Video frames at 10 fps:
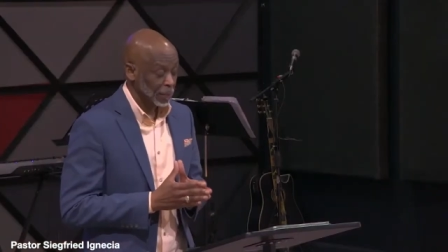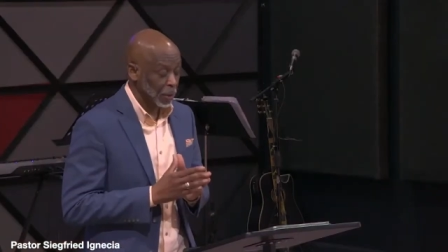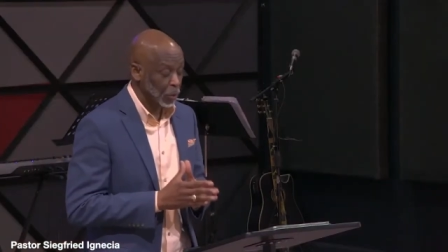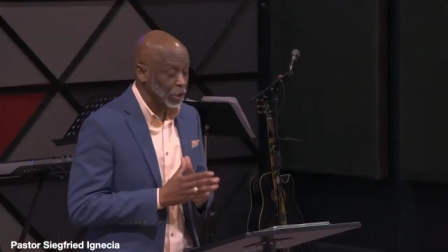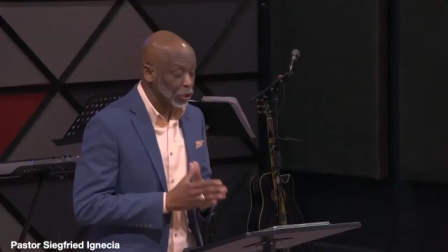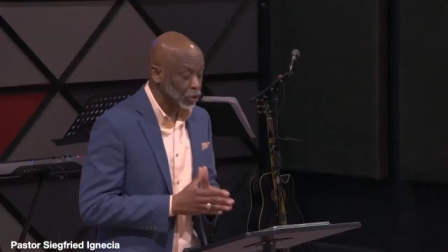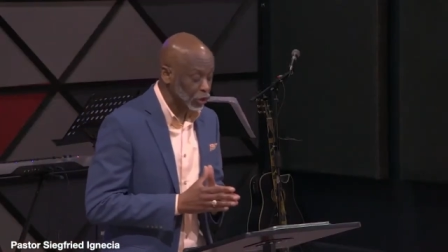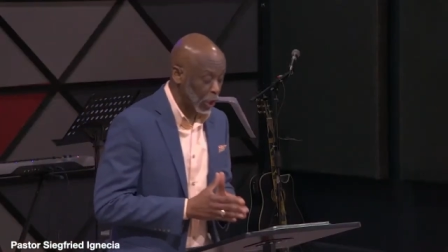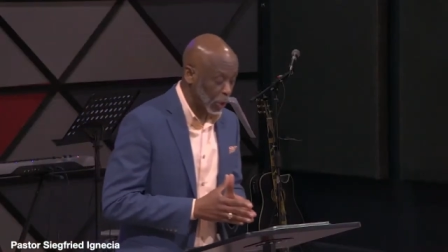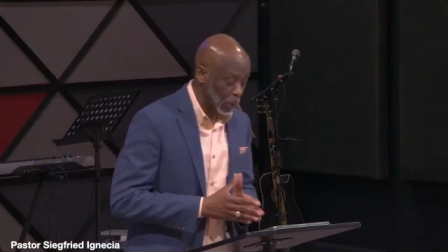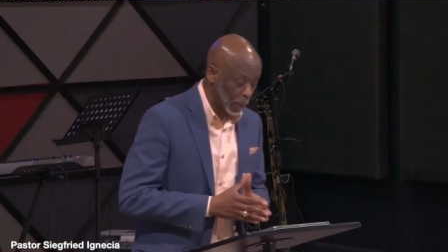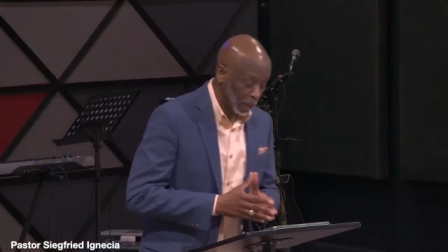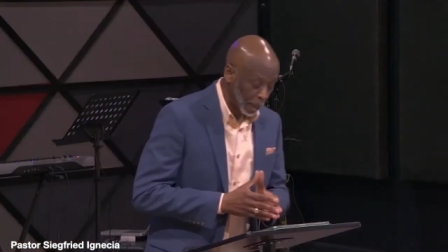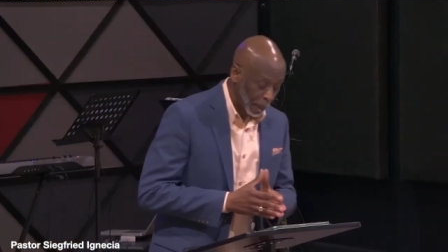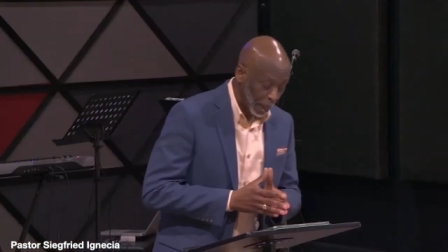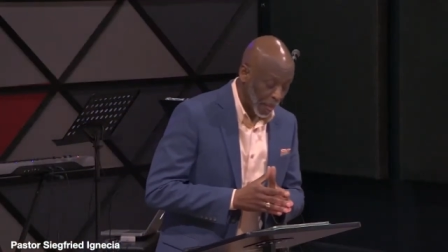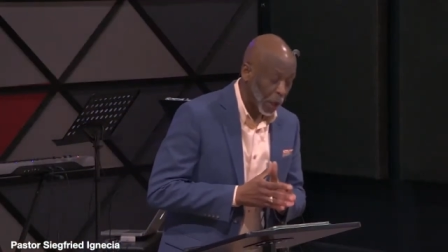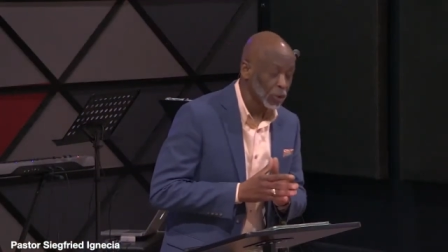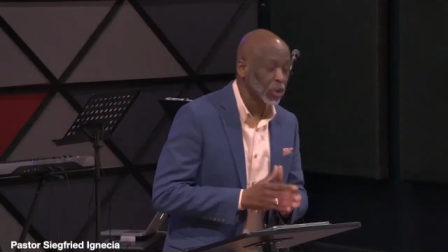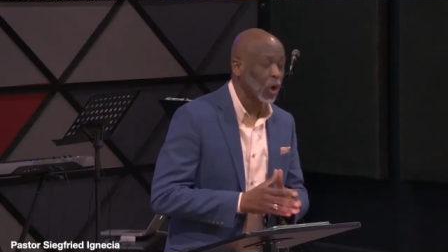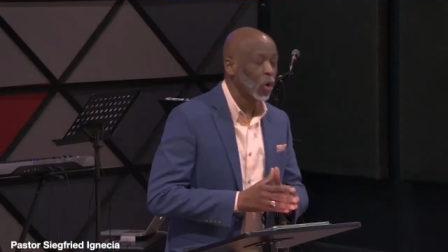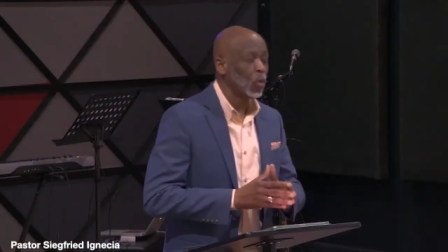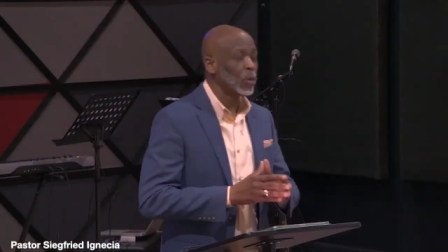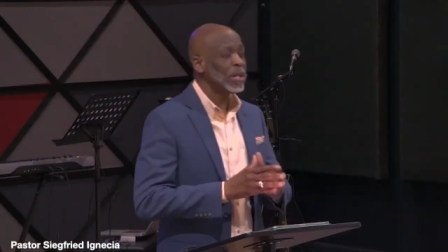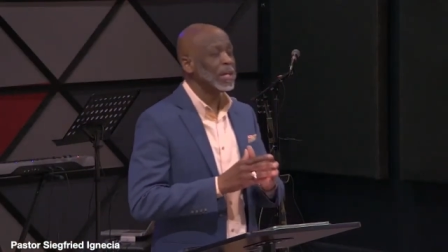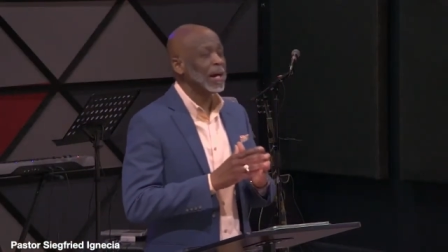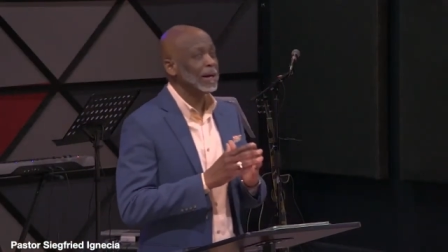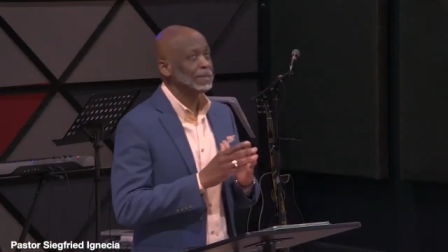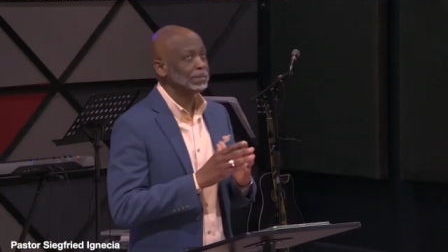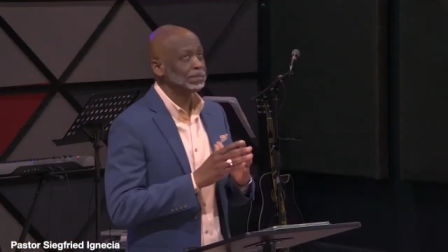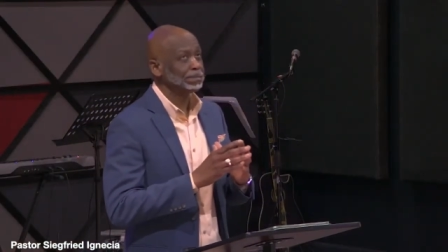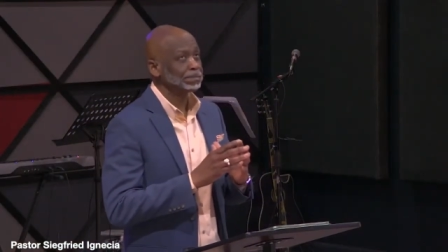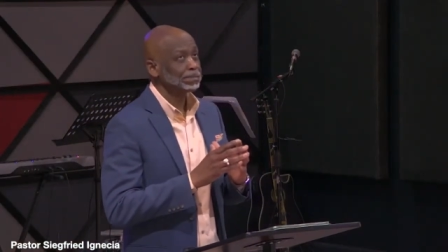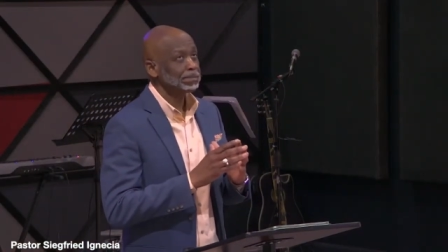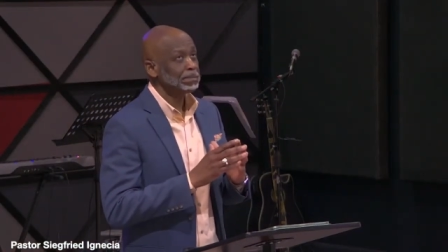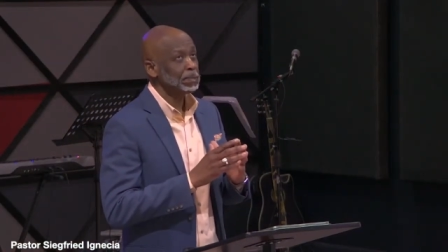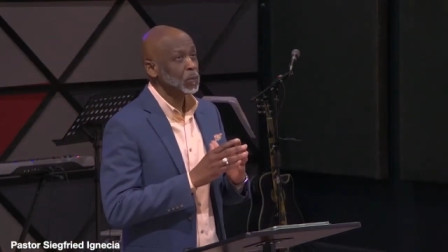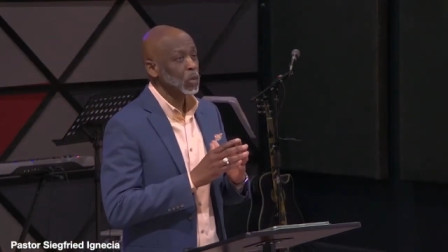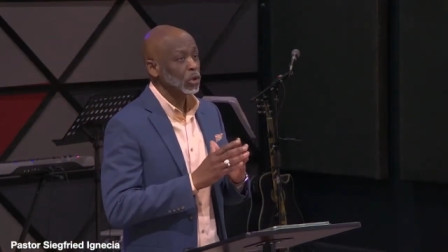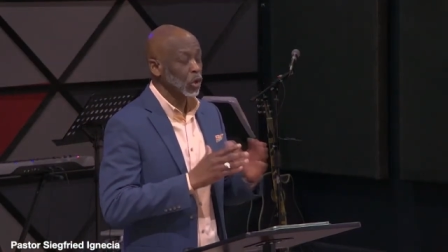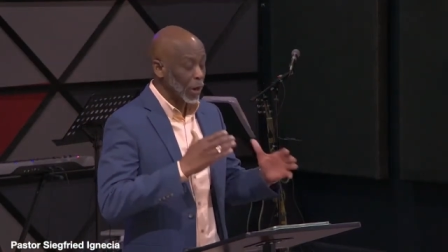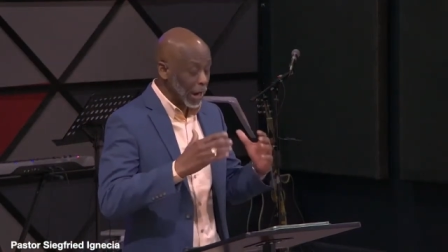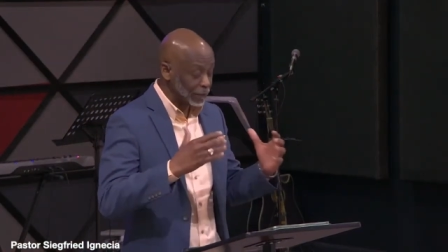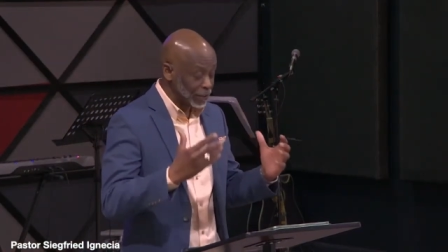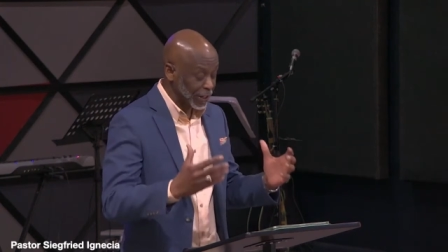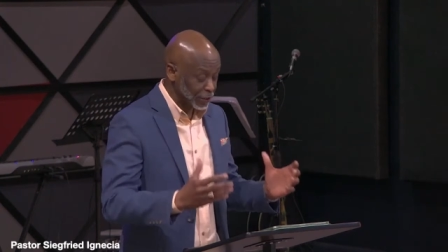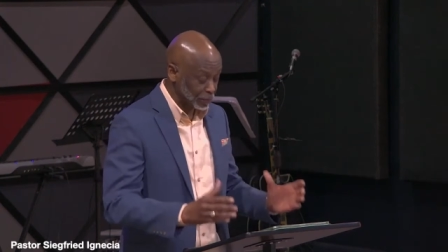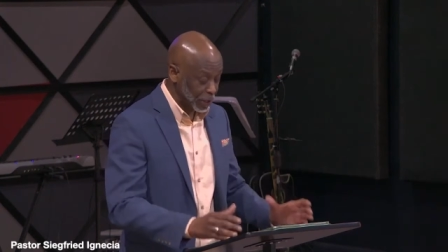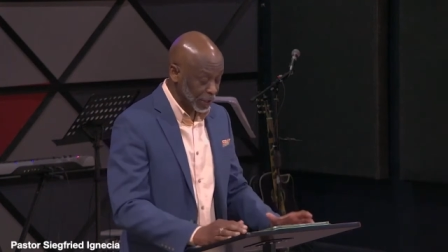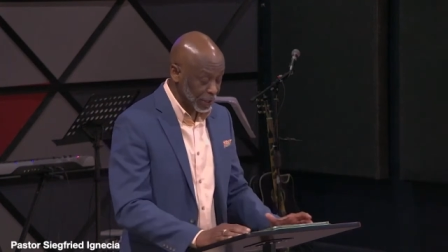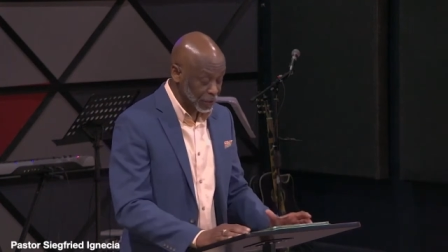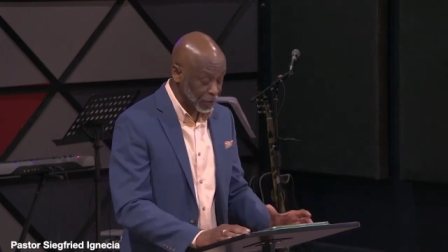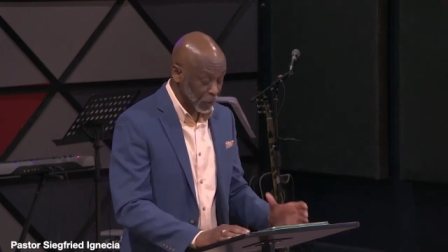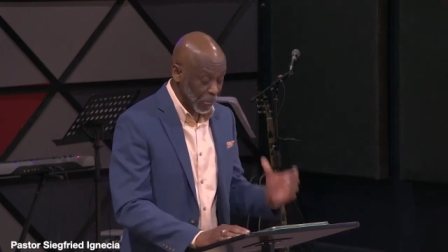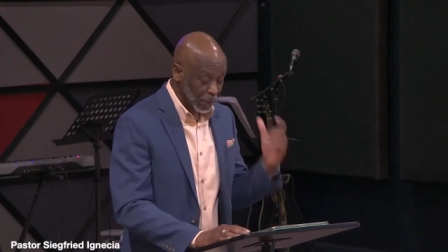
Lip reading: But we need to know, although we don't have this experience,